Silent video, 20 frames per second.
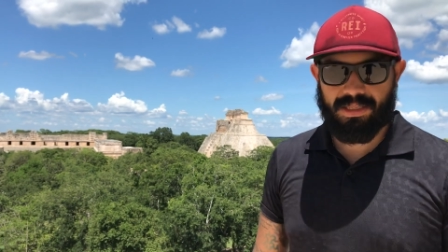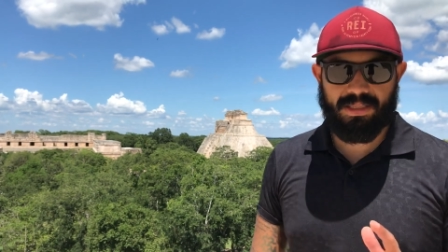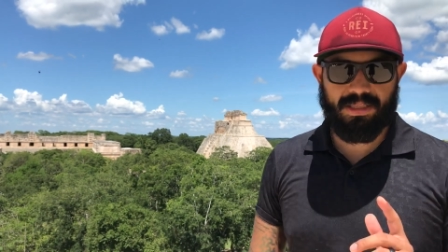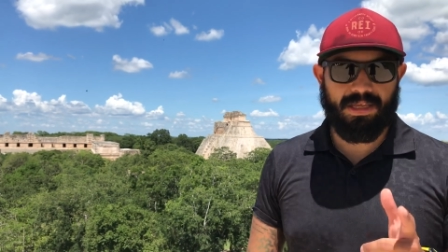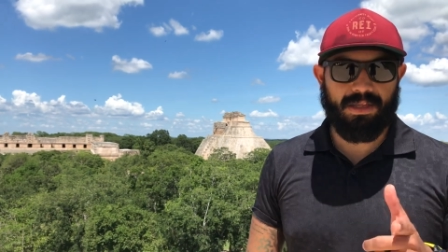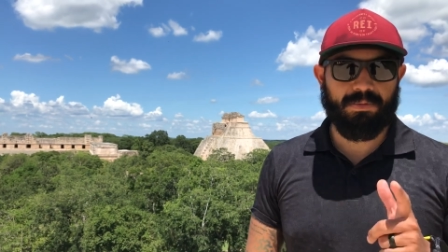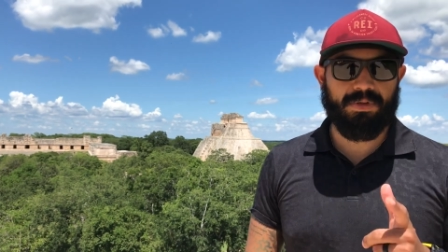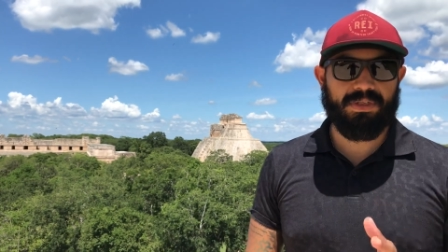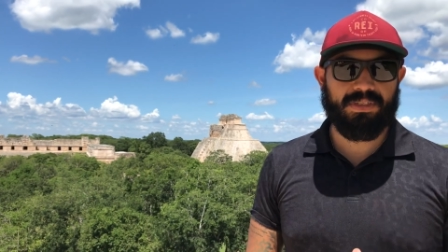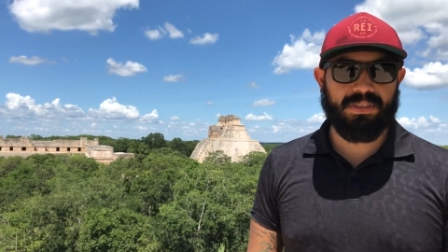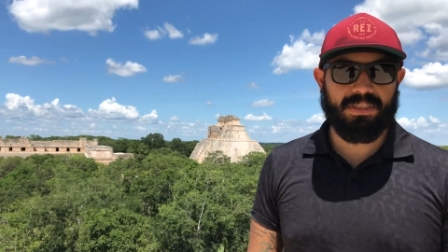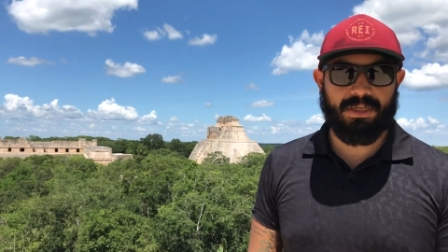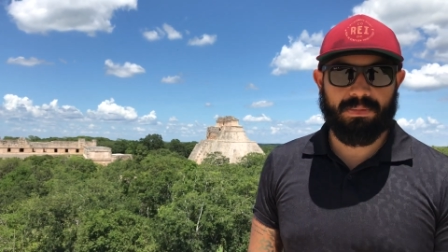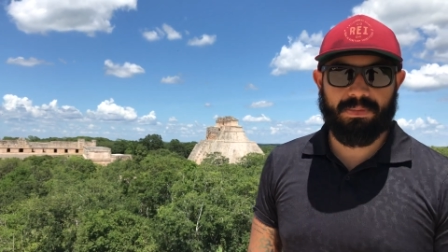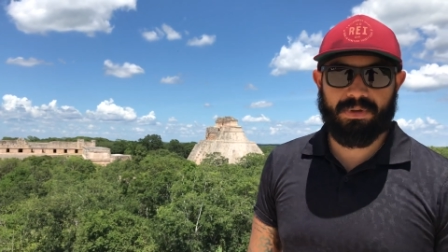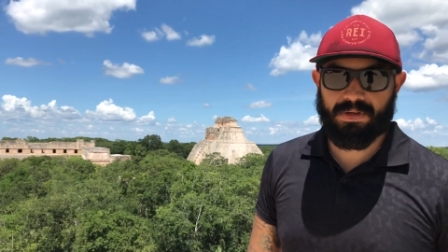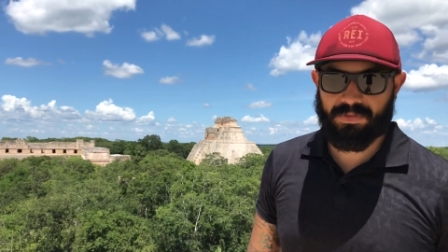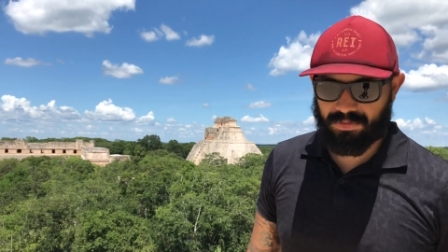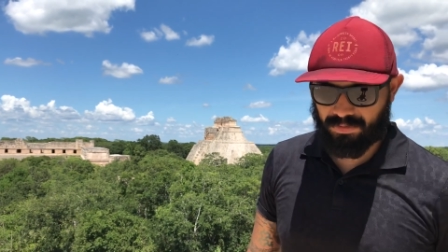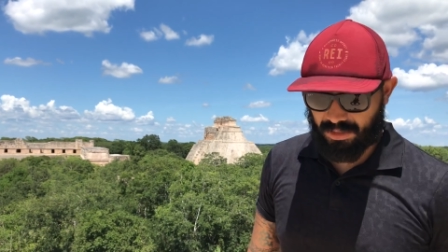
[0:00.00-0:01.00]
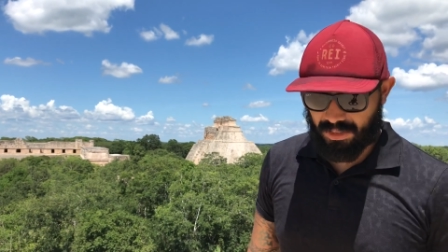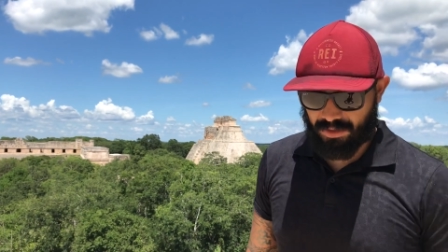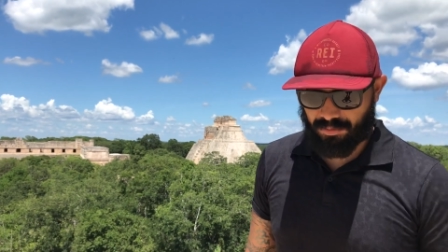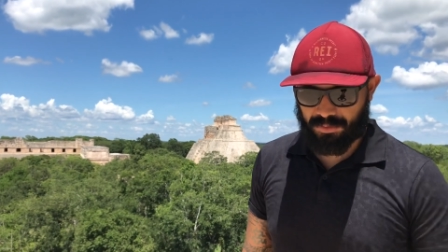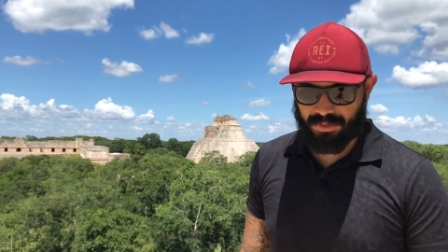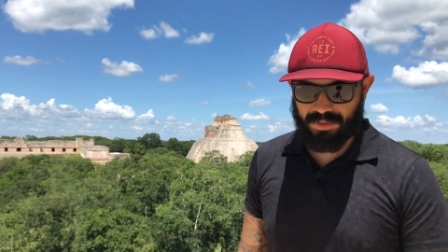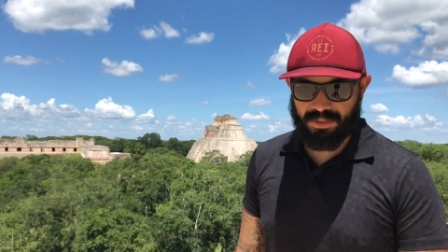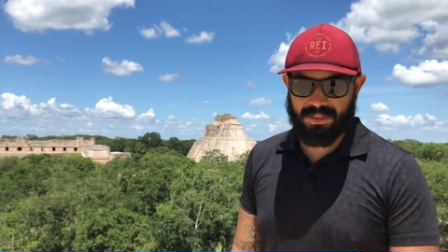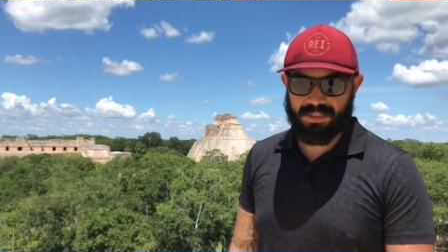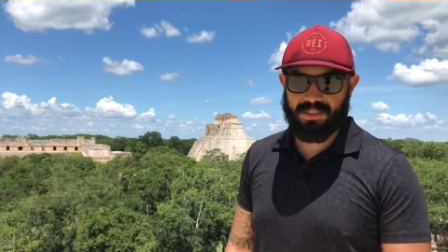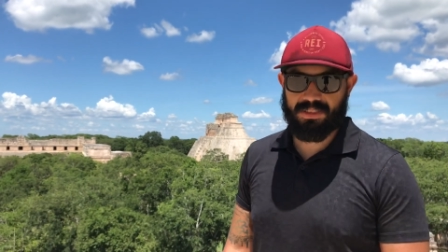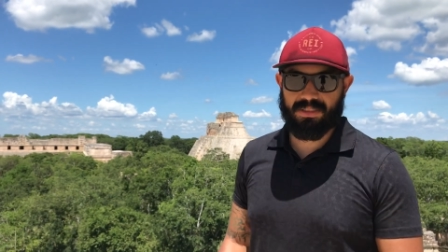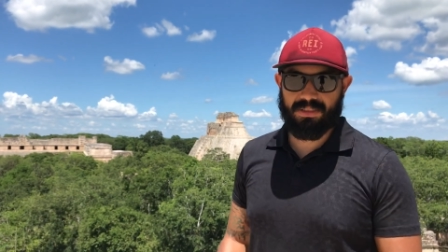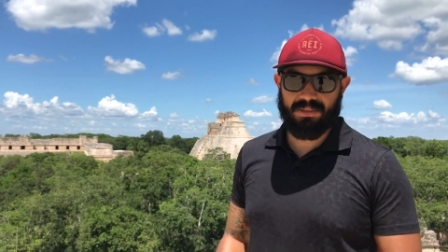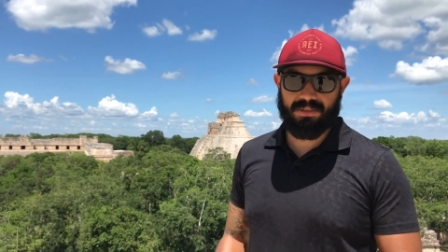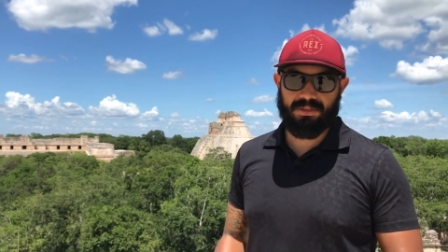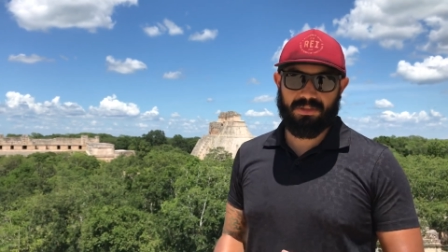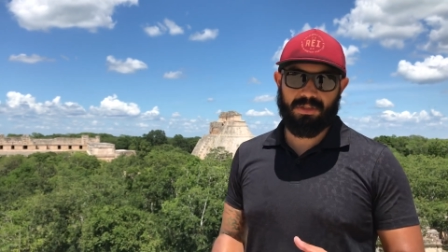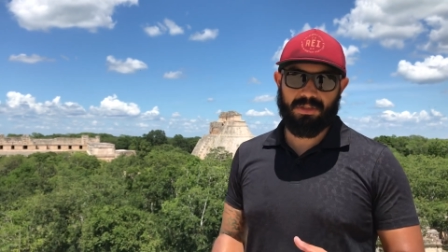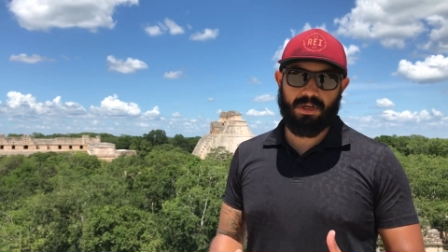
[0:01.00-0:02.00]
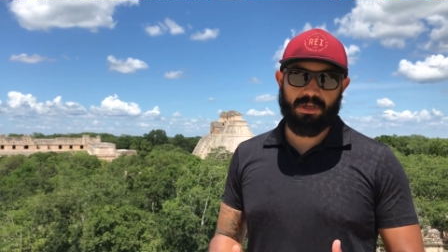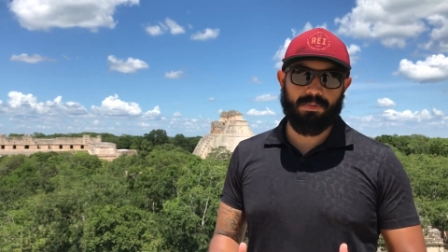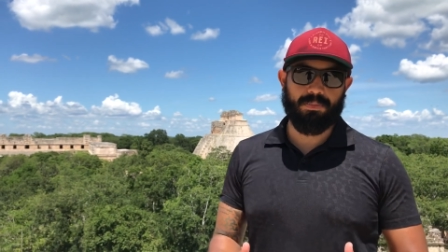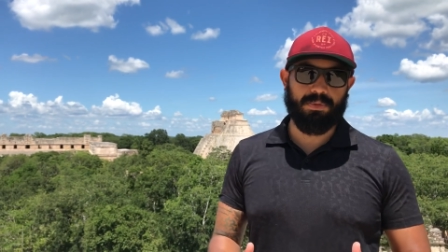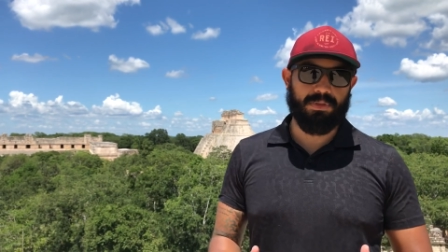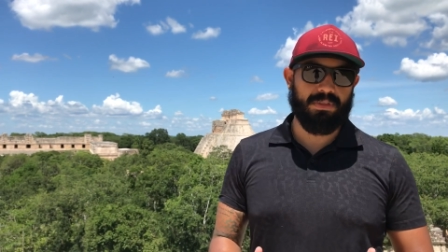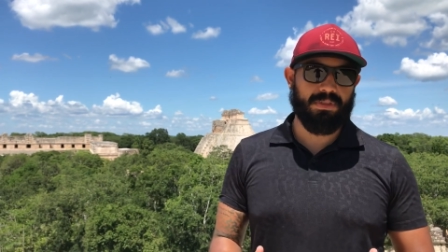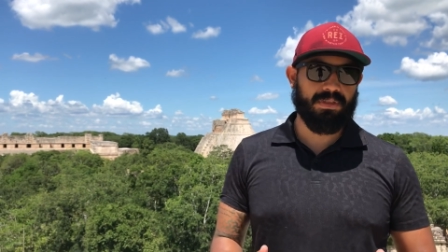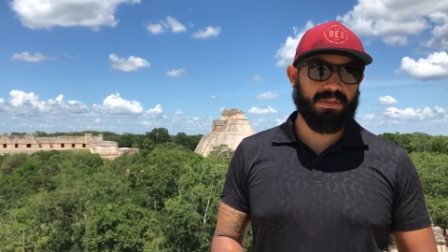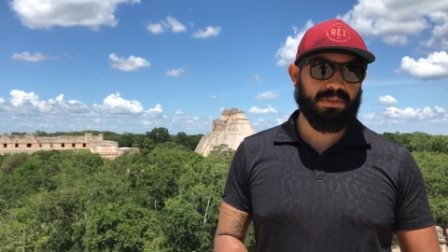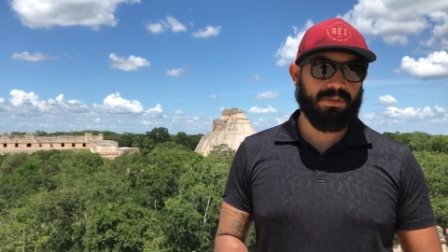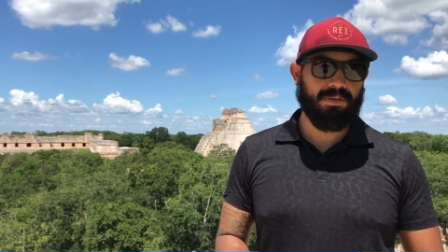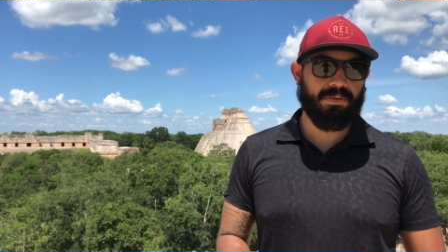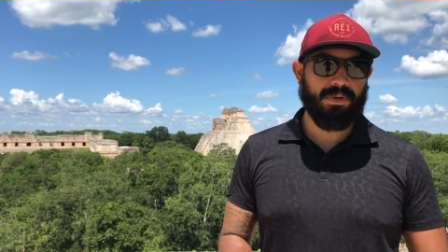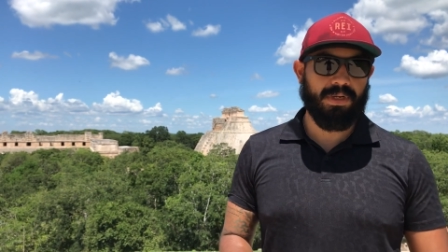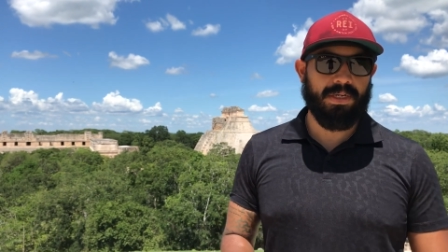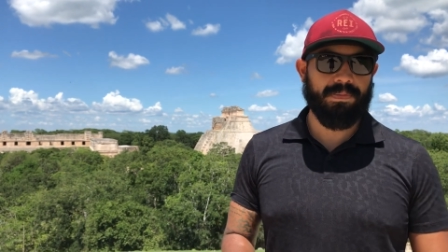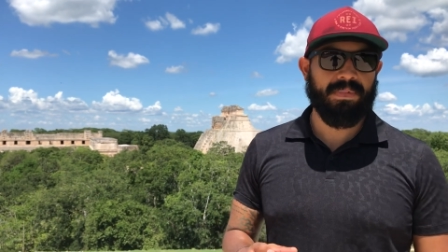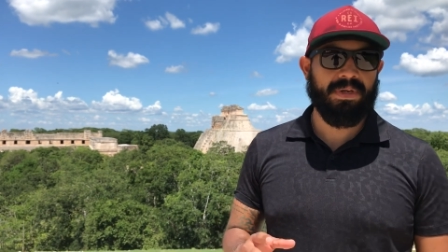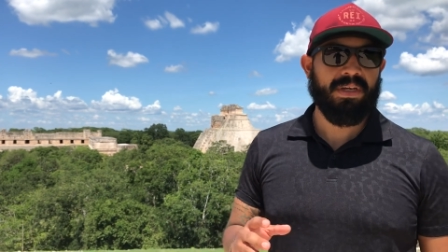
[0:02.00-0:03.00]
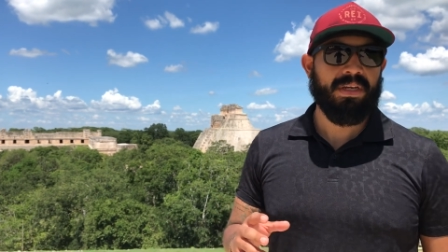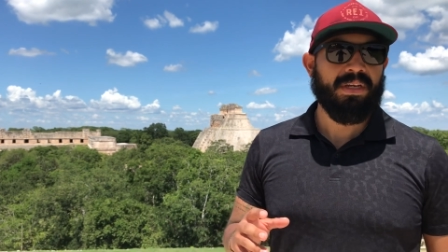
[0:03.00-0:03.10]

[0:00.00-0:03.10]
that brings the topic of today, which is jungle boots, right?